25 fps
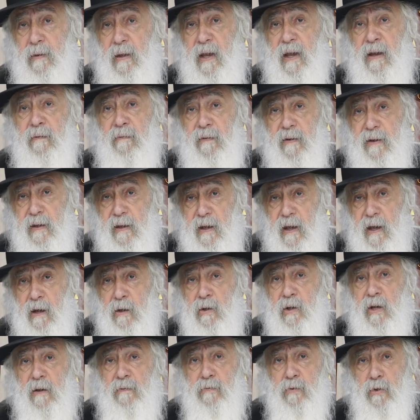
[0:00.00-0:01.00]
Every year
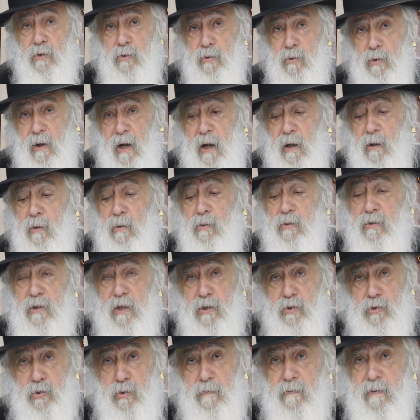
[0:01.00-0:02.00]
you have to do a good
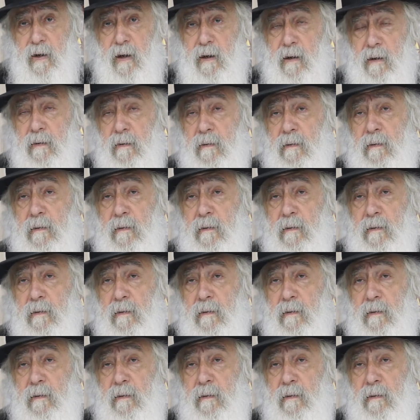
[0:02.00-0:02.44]
teshuvah.